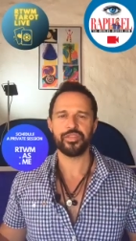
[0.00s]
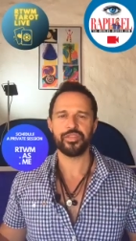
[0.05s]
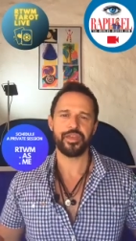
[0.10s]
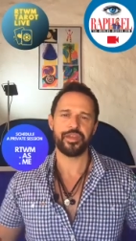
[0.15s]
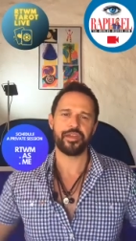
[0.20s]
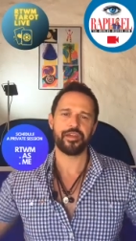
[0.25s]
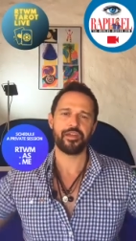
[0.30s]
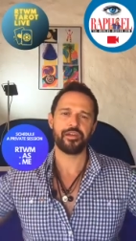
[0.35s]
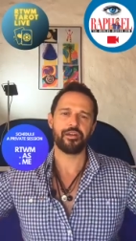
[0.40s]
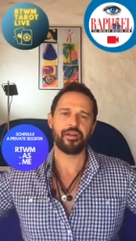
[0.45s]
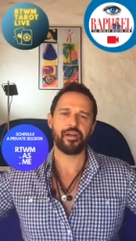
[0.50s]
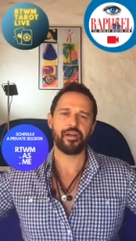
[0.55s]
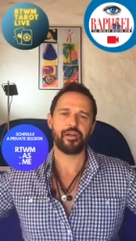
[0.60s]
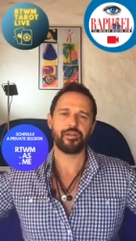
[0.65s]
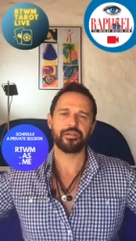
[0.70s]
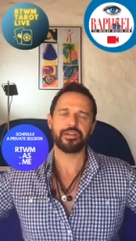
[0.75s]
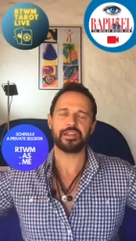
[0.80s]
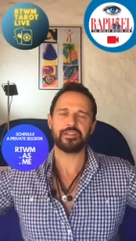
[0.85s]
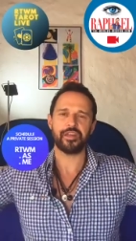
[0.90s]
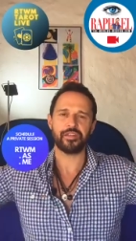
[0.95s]
They
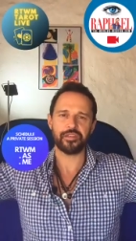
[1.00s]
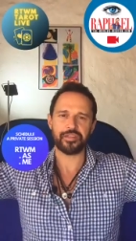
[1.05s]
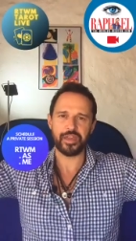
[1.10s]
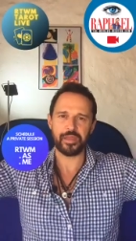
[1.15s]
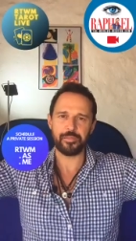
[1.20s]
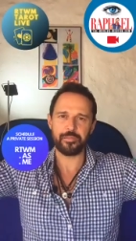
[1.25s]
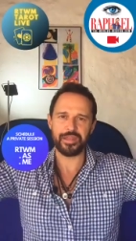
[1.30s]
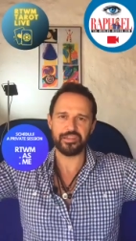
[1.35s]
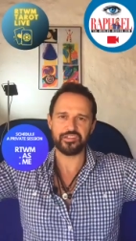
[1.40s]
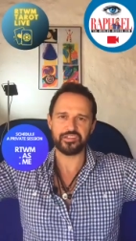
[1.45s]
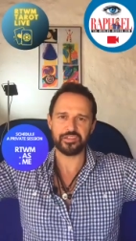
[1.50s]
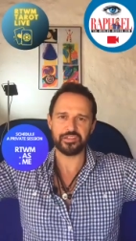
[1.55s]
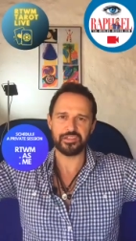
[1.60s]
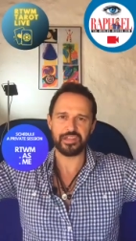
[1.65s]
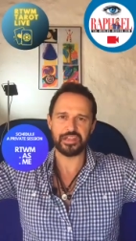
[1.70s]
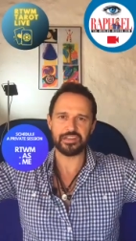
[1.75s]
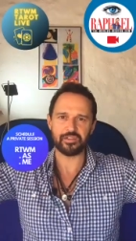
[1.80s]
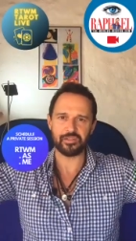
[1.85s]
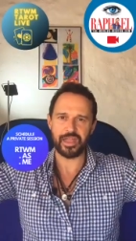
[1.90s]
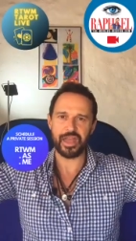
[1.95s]
are in another dimension.
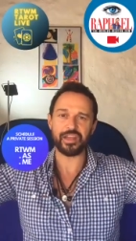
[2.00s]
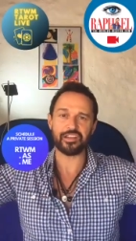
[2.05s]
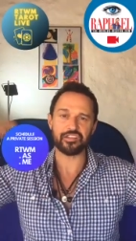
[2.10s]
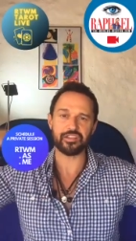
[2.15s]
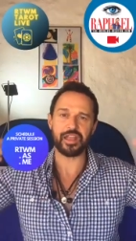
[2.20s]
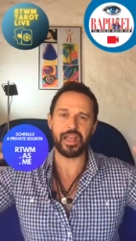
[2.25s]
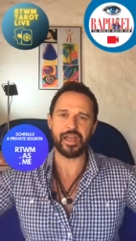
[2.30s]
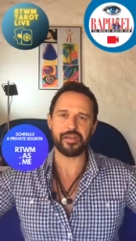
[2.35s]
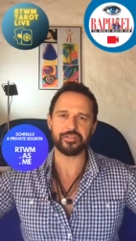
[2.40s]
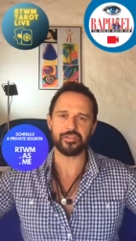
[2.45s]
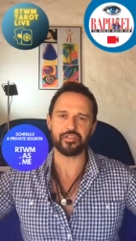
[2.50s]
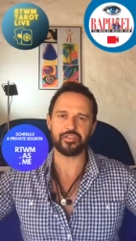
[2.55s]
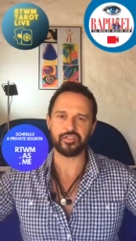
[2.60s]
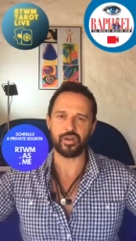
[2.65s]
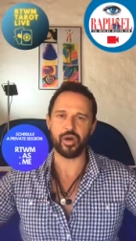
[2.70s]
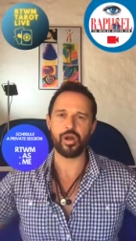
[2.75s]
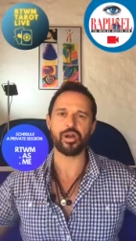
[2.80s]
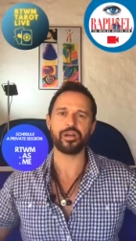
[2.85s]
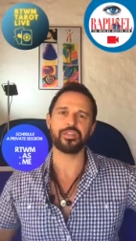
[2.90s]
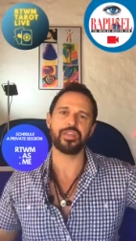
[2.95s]
They don't actually have to
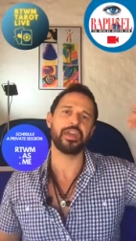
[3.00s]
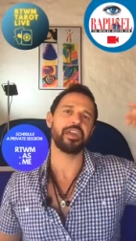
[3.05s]
talk.